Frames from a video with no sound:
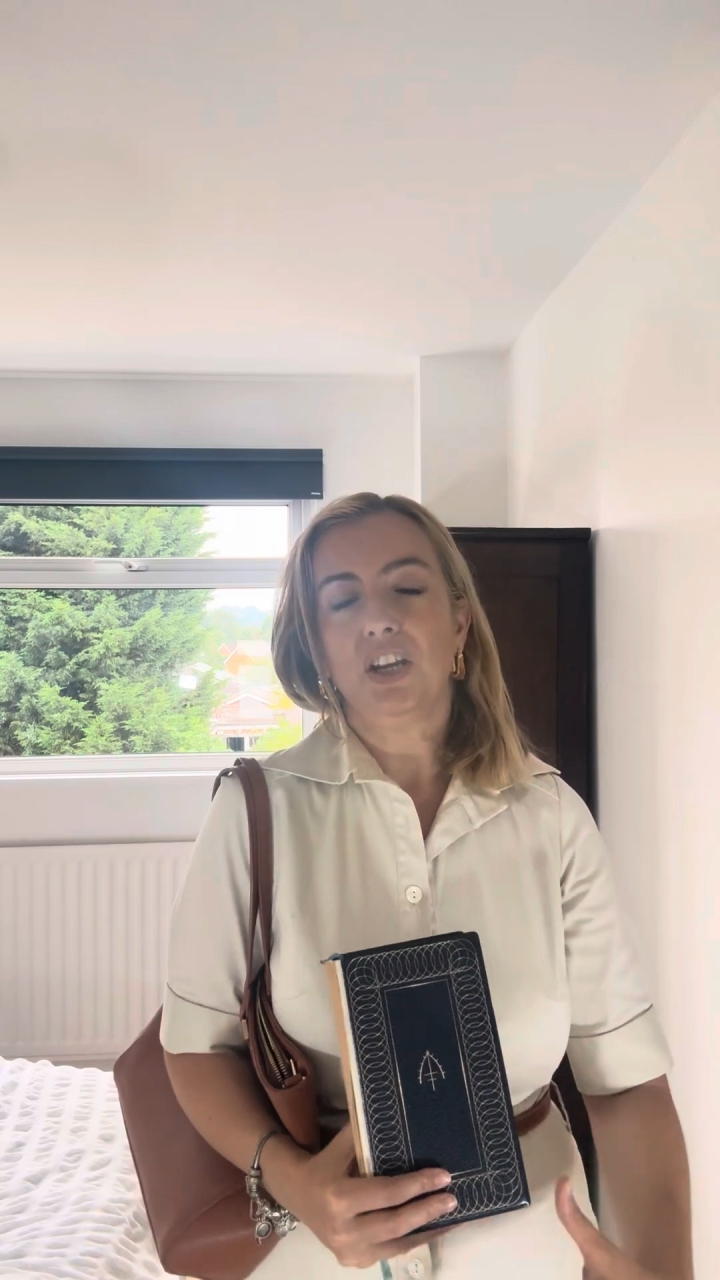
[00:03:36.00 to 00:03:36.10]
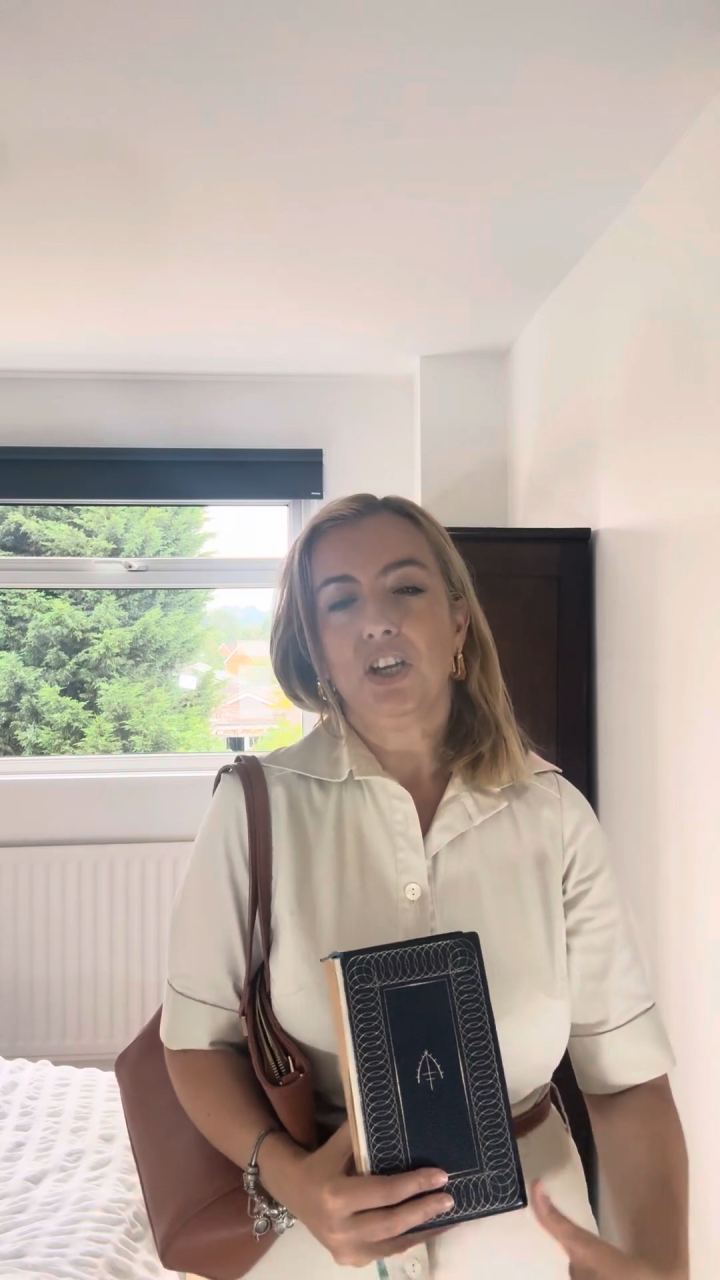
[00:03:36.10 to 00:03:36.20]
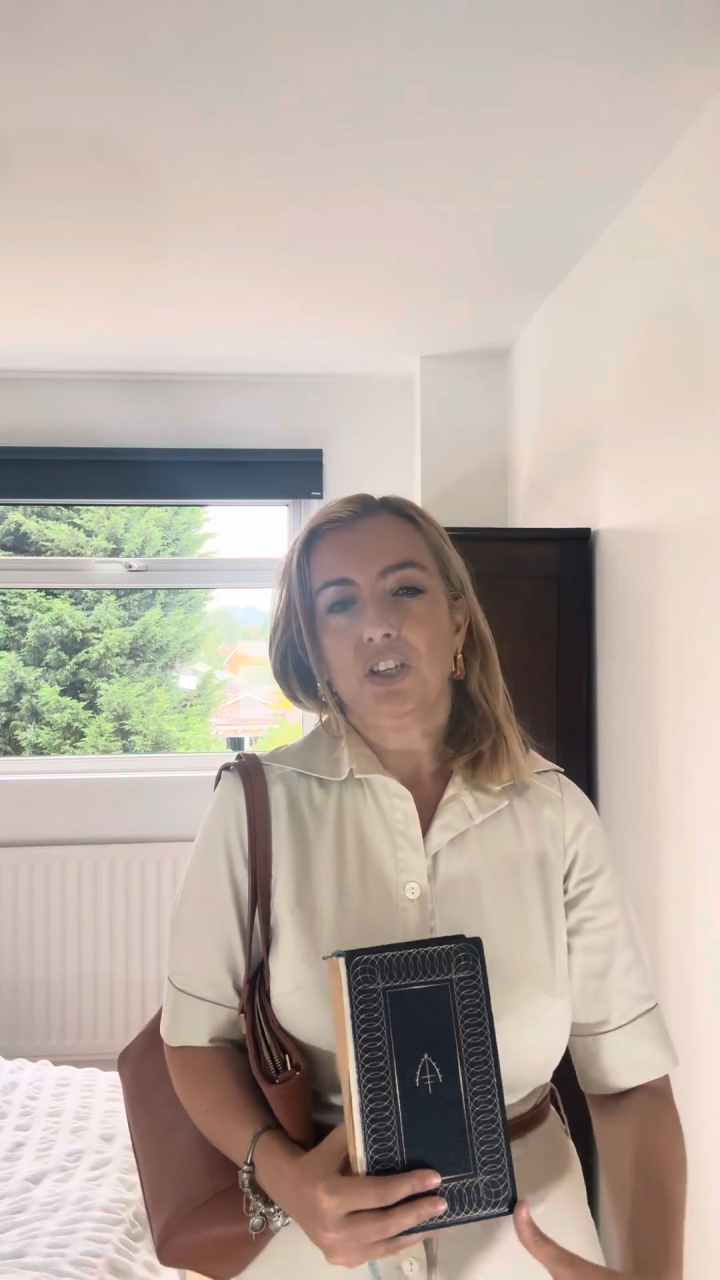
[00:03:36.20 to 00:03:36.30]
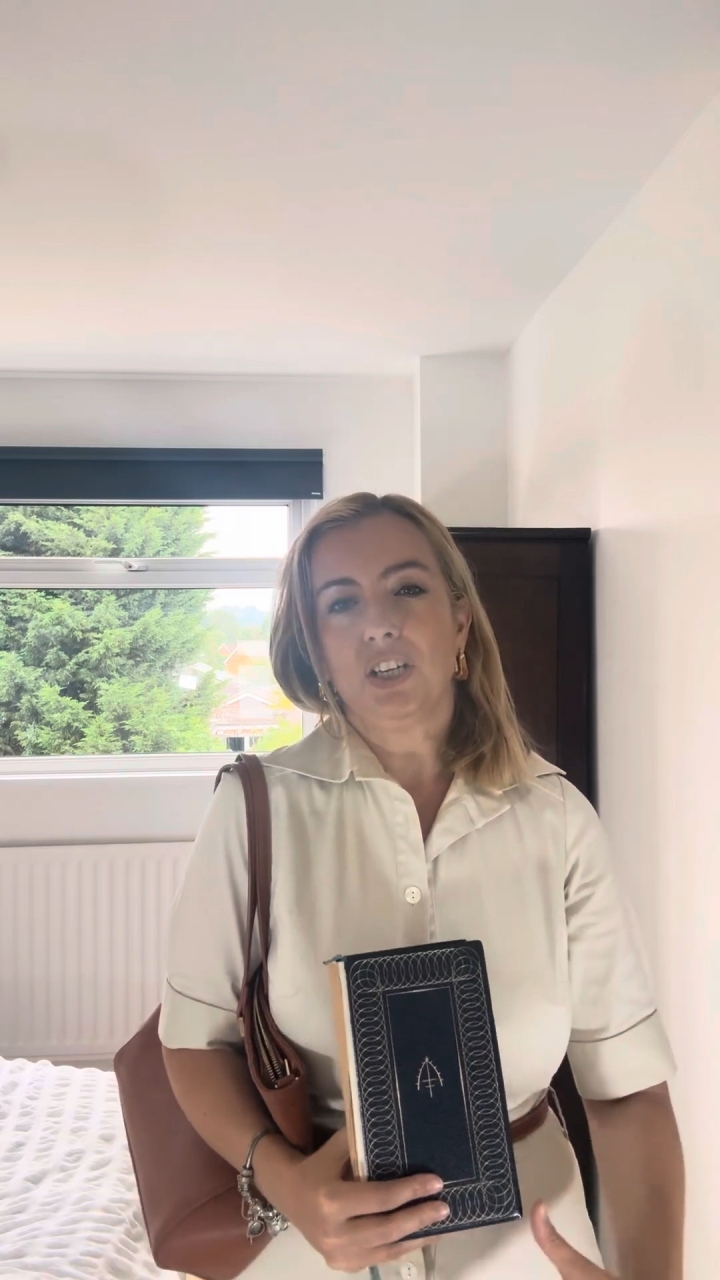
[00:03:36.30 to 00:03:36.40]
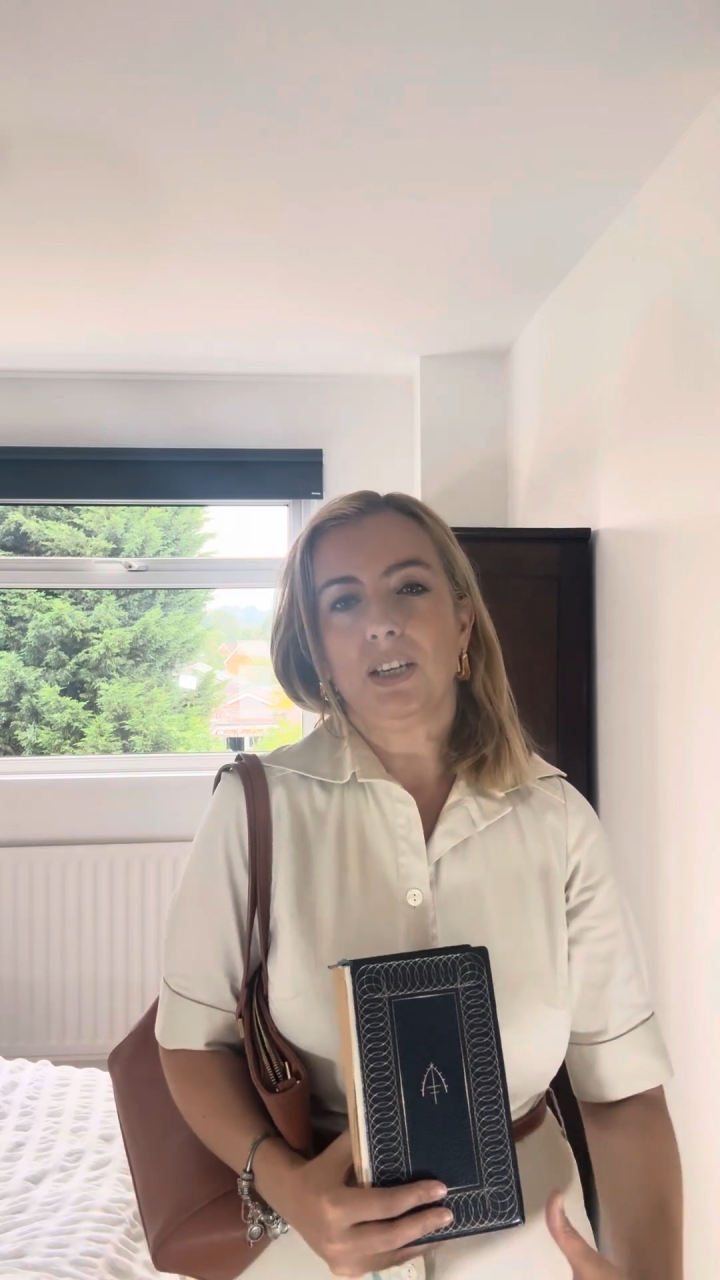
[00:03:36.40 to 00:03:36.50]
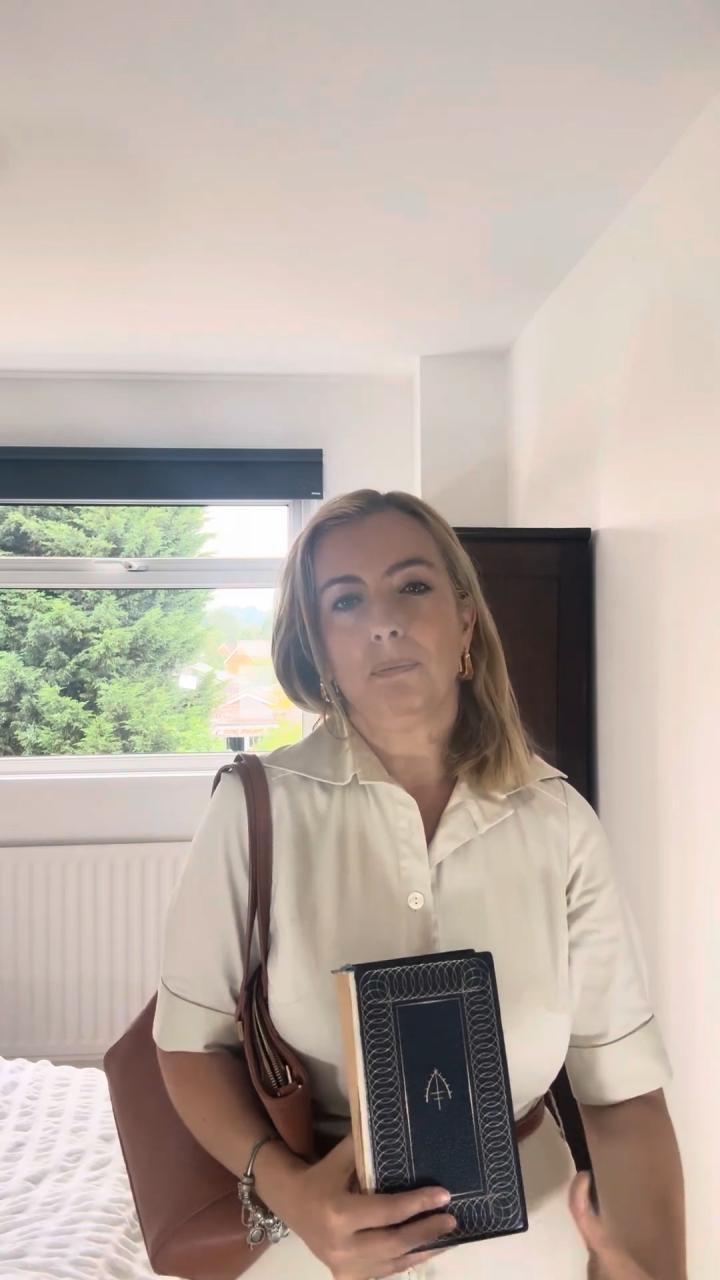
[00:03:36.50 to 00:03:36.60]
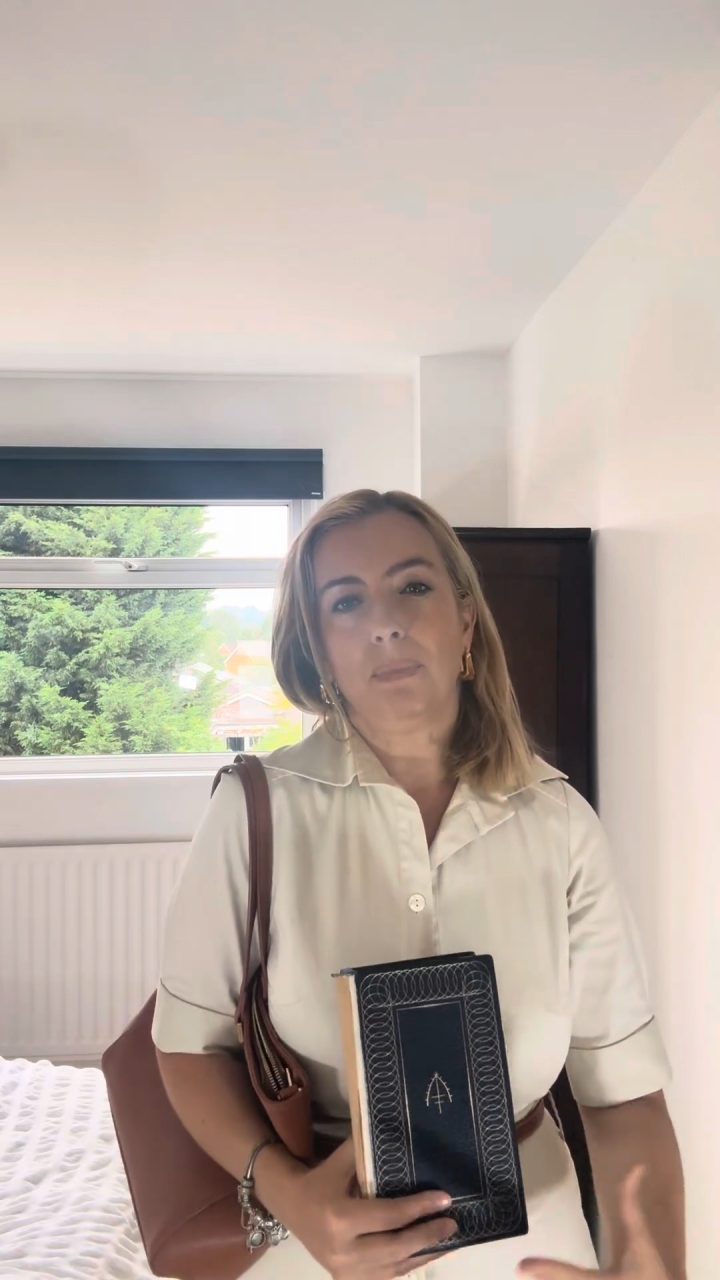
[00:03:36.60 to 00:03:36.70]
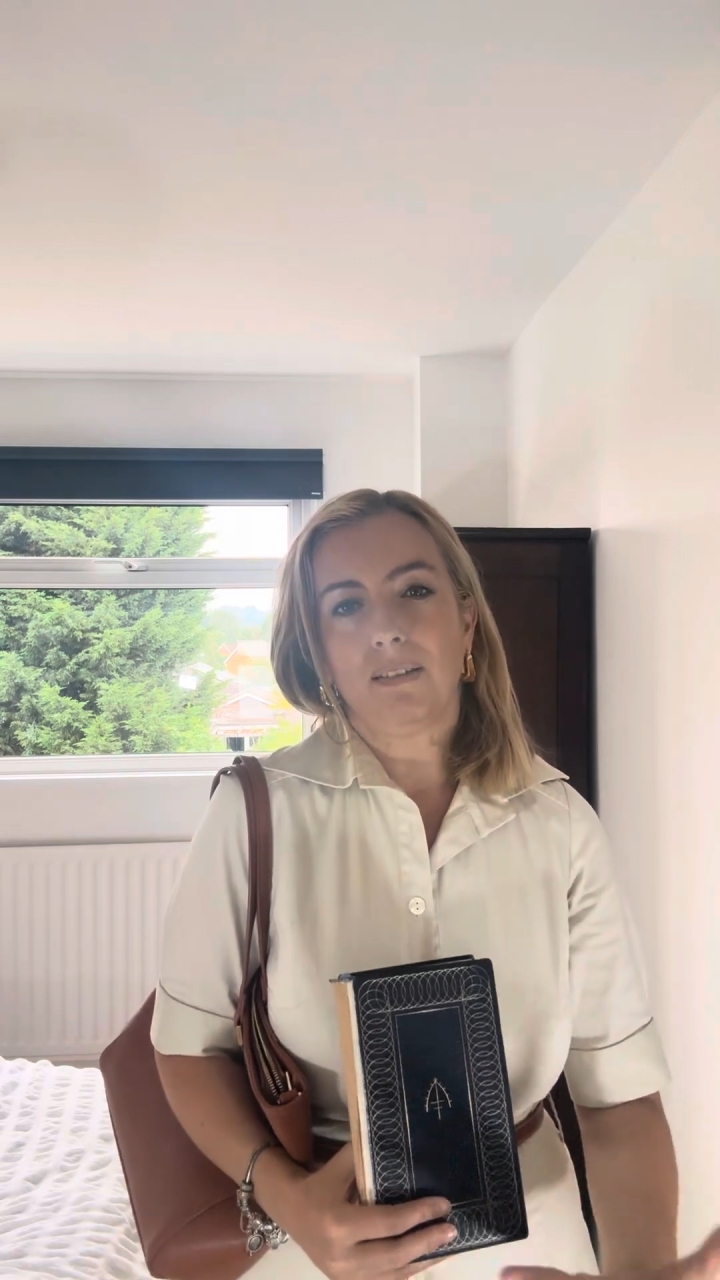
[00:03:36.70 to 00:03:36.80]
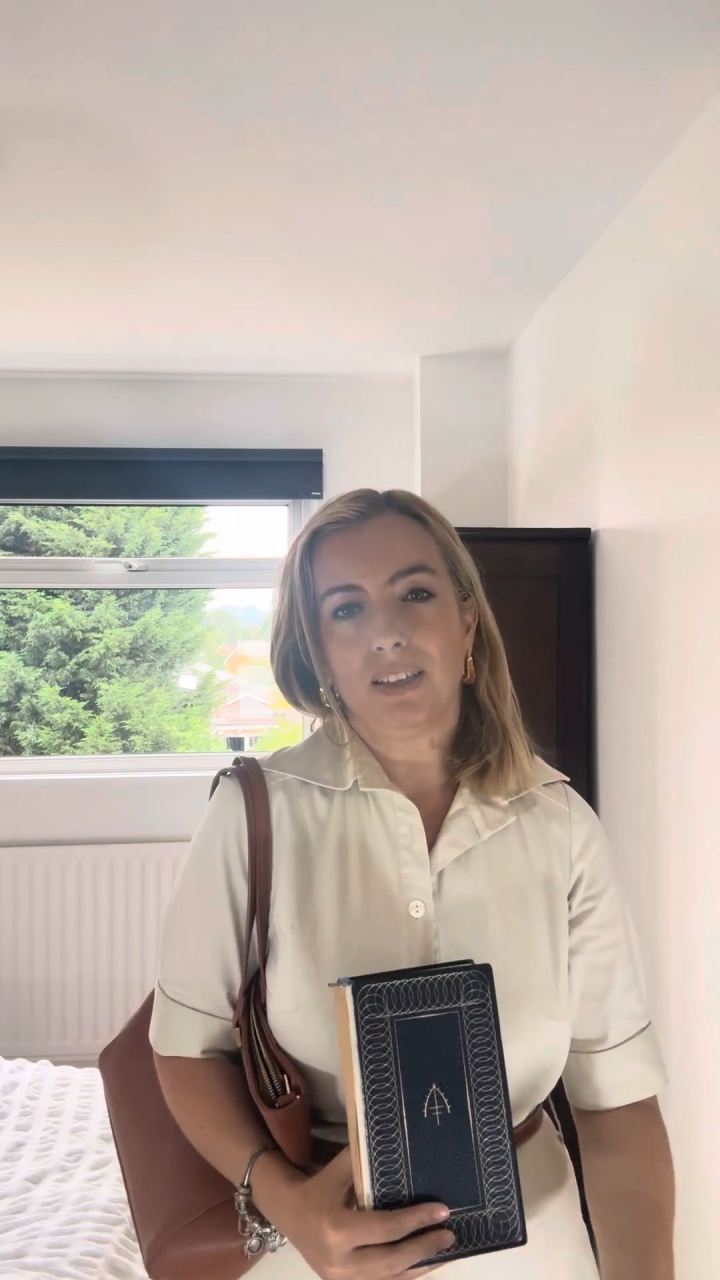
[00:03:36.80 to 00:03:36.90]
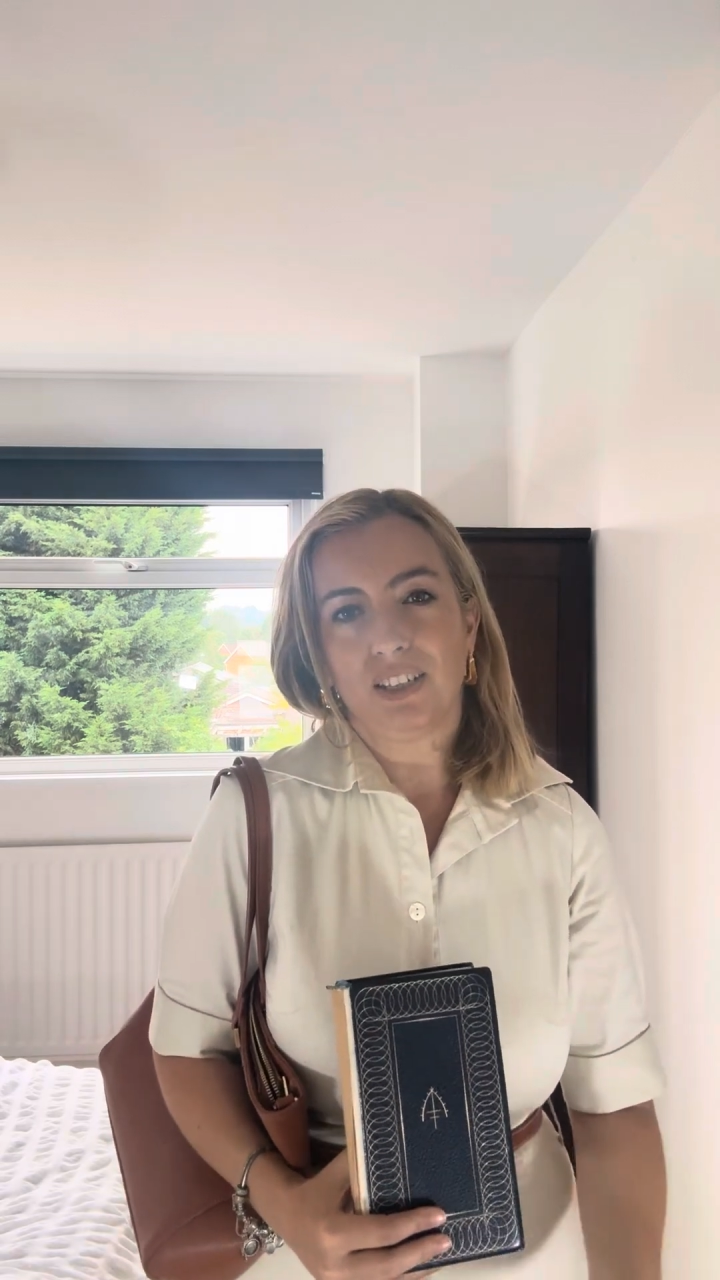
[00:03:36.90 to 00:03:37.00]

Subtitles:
she can marry the